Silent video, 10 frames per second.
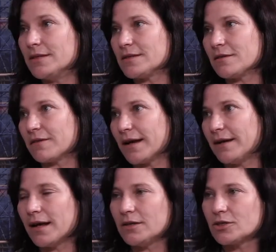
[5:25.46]
the
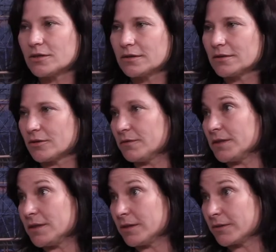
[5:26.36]
financials,
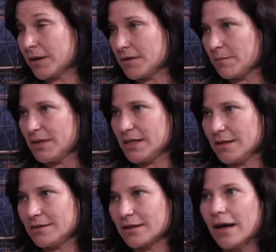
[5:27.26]
obviously around the bidding
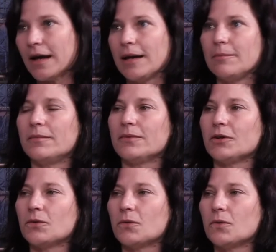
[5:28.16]
time,
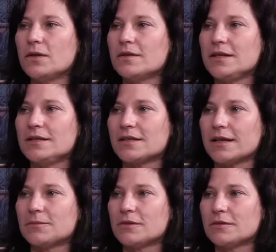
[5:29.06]
all of these
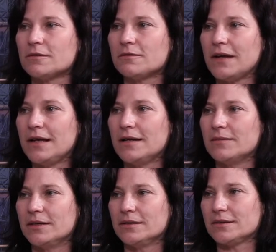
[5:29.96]
types of
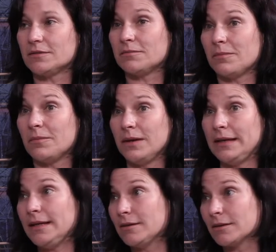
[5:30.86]
elements,
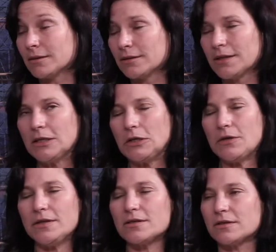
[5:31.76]
legal,
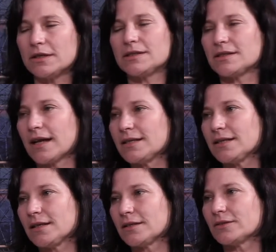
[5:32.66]
these are exciting
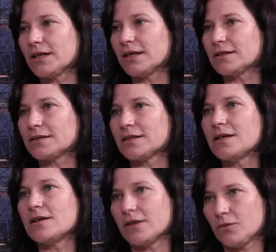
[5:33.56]
careers
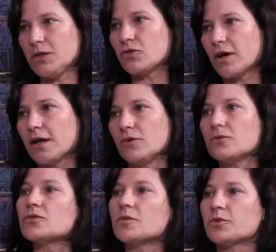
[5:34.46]
that we try and
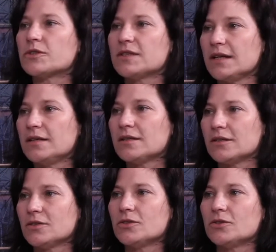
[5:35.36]
also present
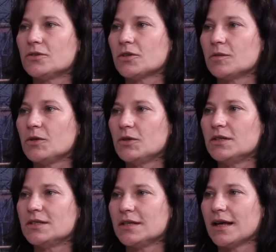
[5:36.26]
to the
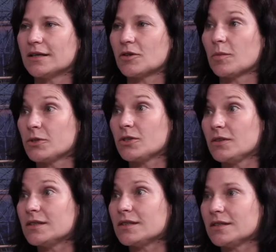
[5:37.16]
community as
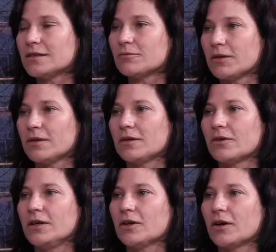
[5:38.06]
opportunities within the green economy.